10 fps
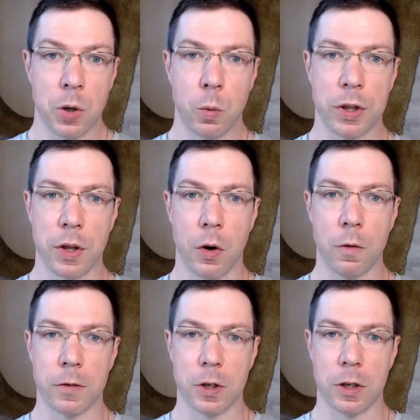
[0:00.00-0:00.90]
with
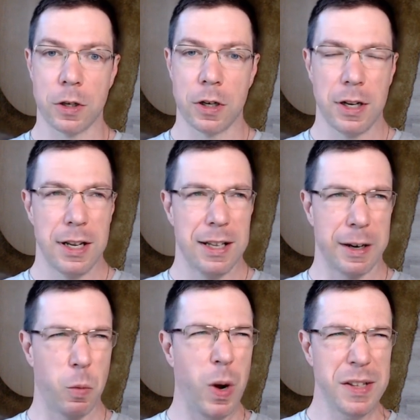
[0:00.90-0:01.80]
over like
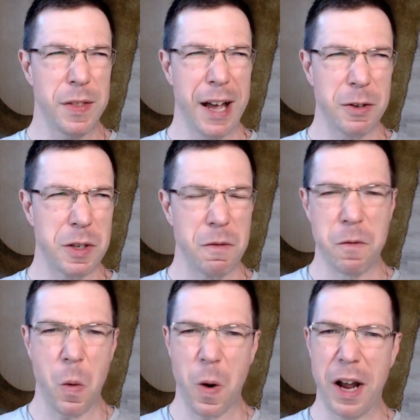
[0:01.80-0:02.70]

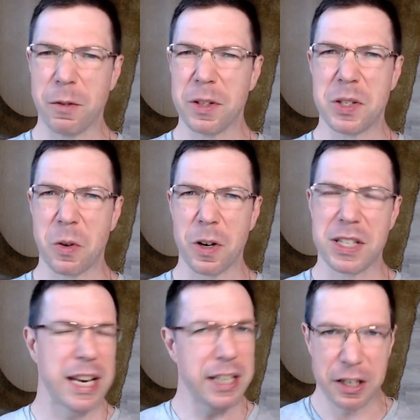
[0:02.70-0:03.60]
1,400 stores in
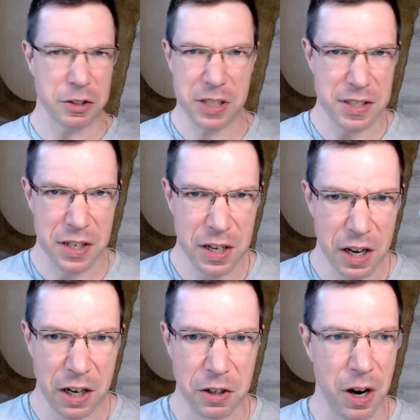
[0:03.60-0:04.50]
8 countries
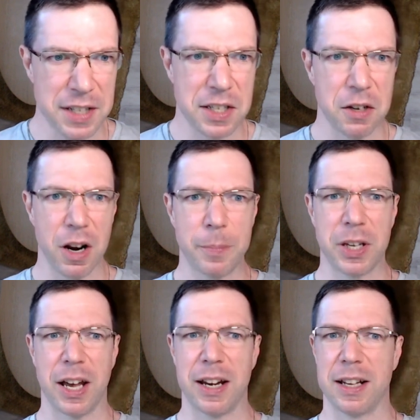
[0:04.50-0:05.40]
across Europe. They
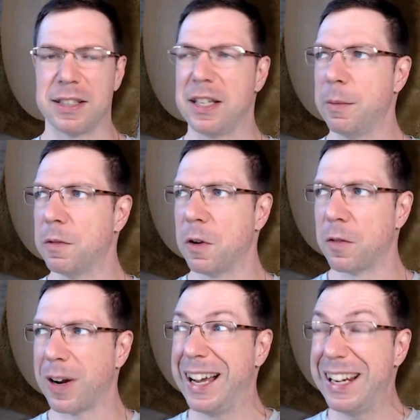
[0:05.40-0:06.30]
got a team of
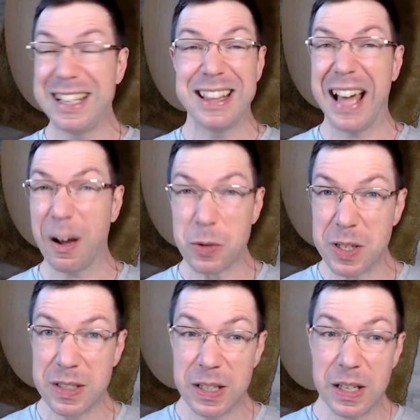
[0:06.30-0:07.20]
over
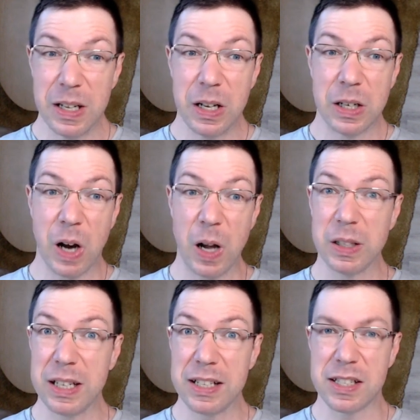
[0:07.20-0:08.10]
80,000
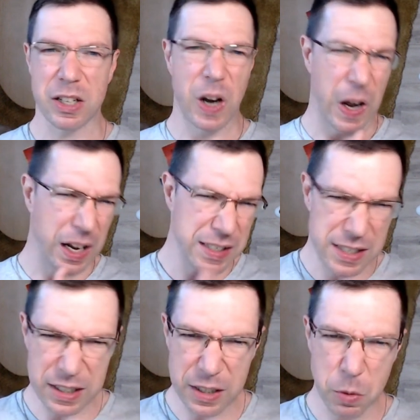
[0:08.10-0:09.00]
colleagues. They're
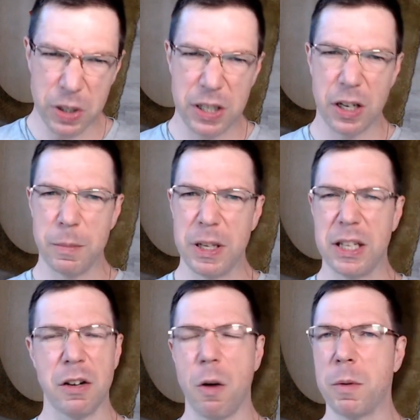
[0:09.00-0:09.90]
constantly working on
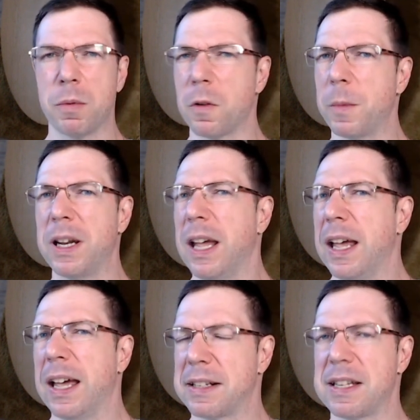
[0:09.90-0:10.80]
making home improvement
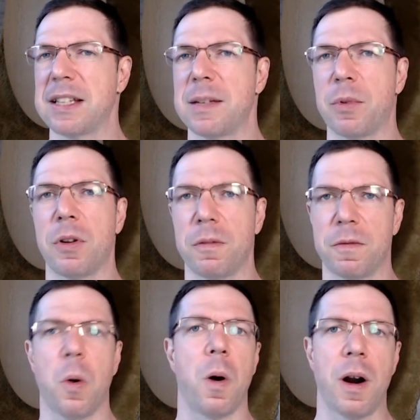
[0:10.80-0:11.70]
accessible
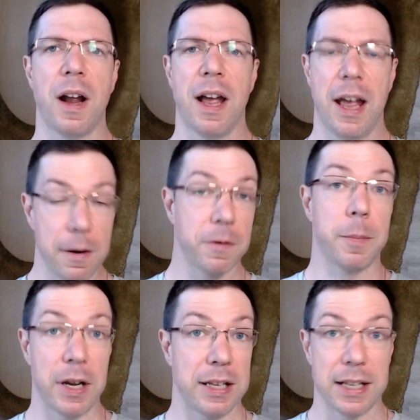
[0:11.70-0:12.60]
for
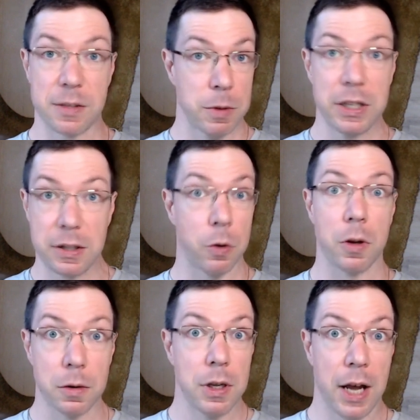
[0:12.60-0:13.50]
everybody. That's really the
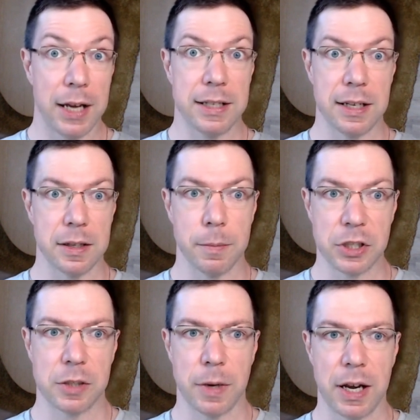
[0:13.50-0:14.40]
whole idea, the
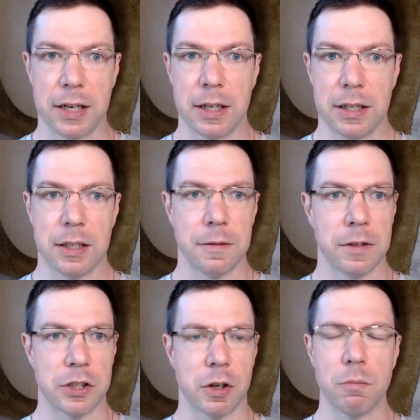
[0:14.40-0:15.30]
mission behind
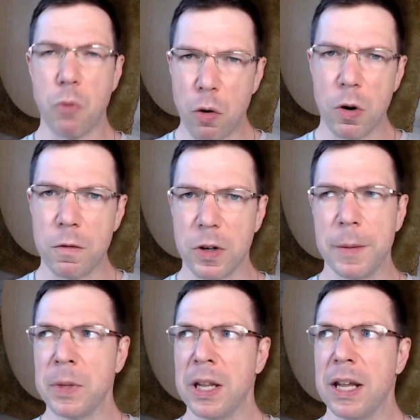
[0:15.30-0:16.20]
Kingfisher. And moreover,
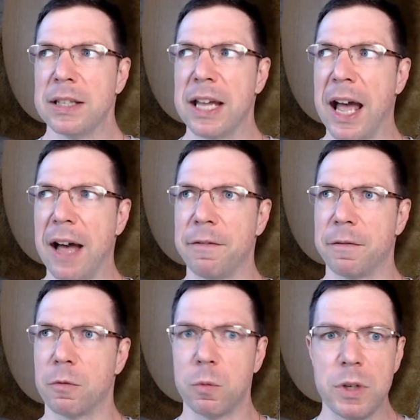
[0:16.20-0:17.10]
they have
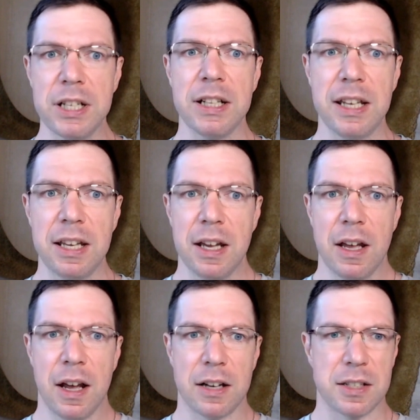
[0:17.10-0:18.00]
really
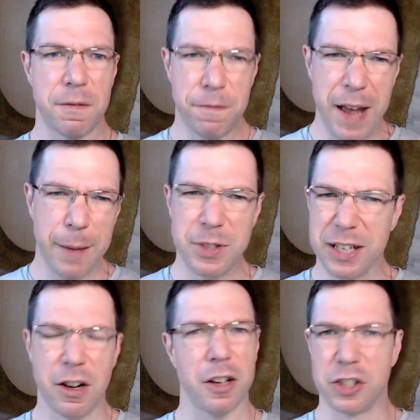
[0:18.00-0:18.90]
just fab
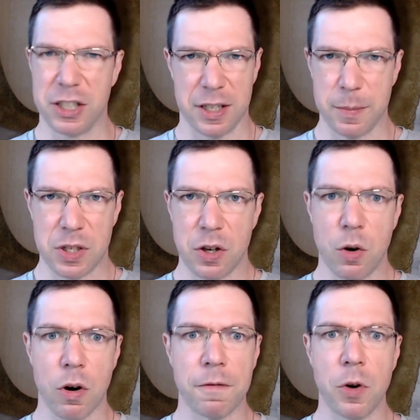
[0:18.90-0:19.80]
technology teams who
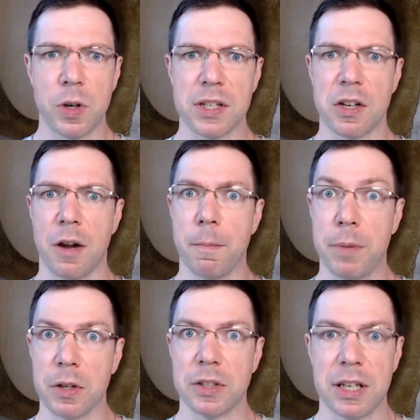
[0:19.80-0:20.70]
are focused on
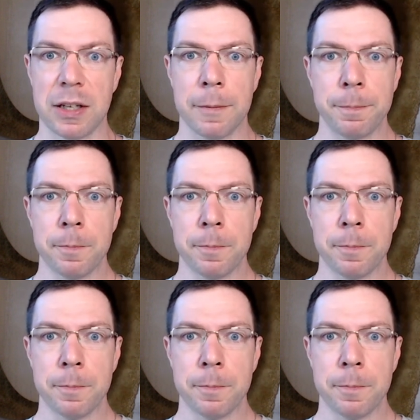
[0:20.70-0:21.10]
building,